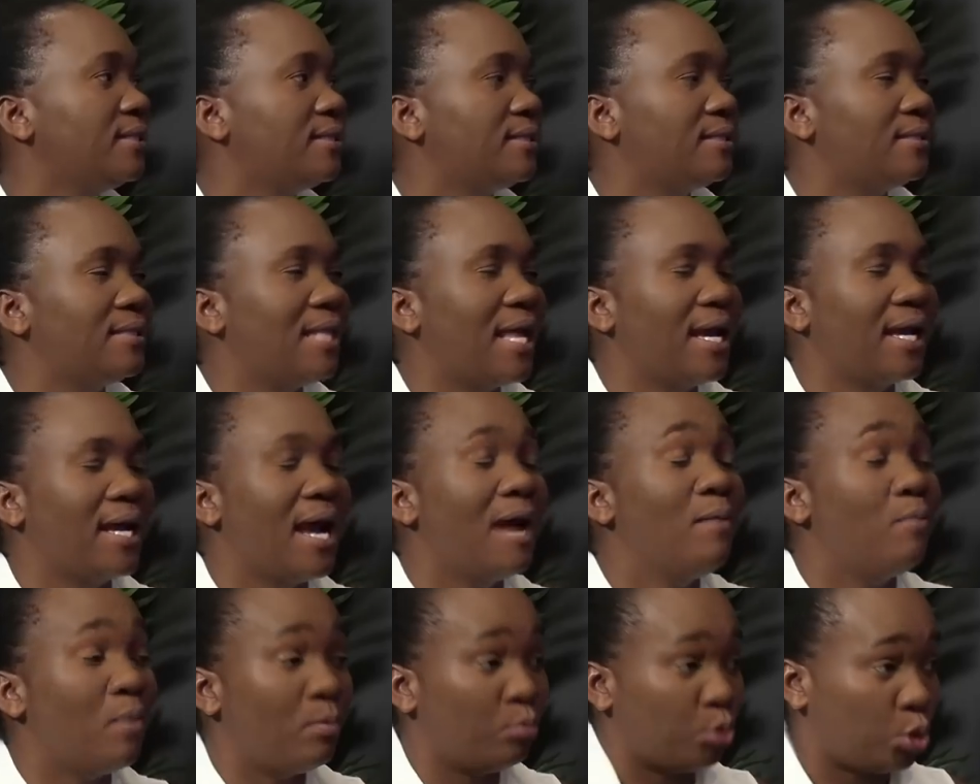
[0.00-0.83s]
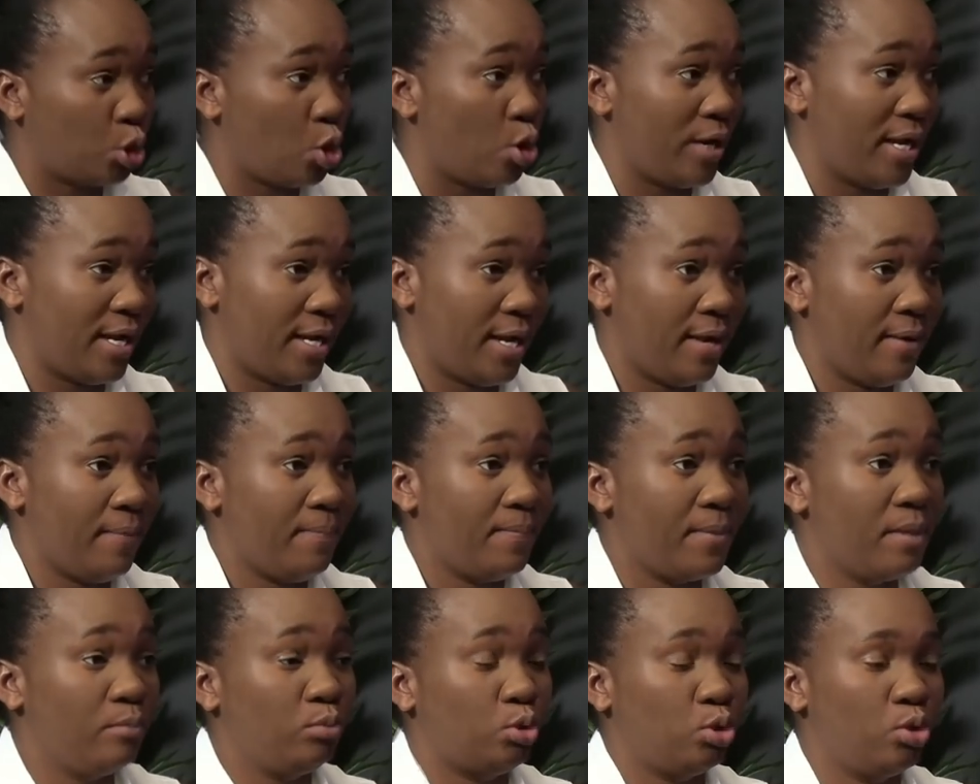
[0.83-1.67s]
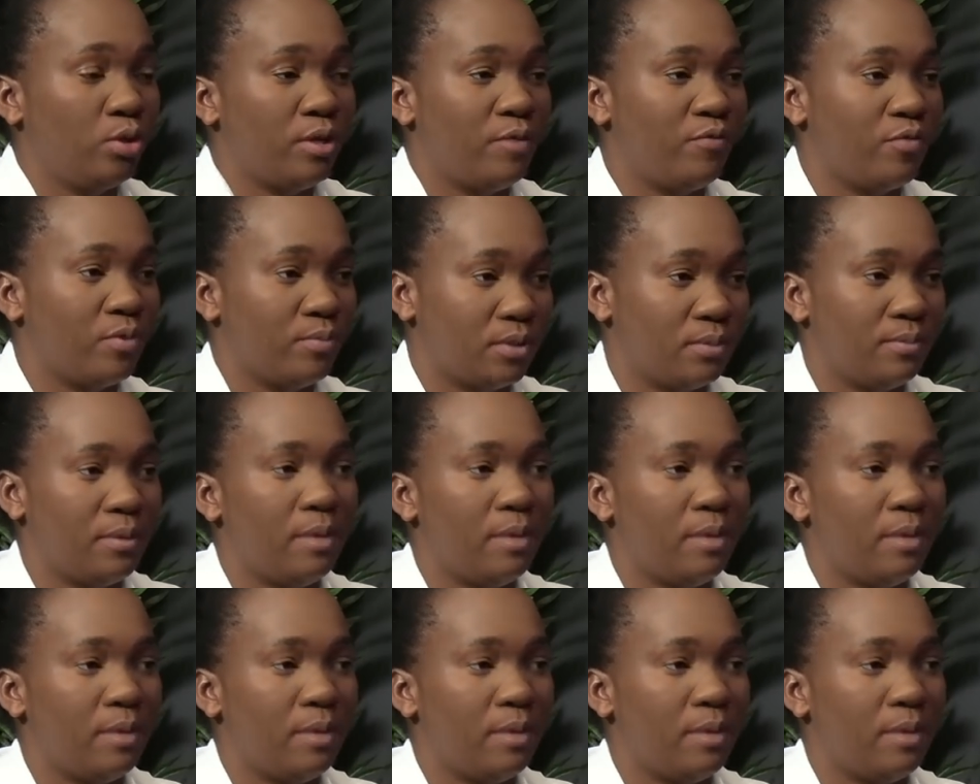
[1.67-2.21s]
is like I'm Shona from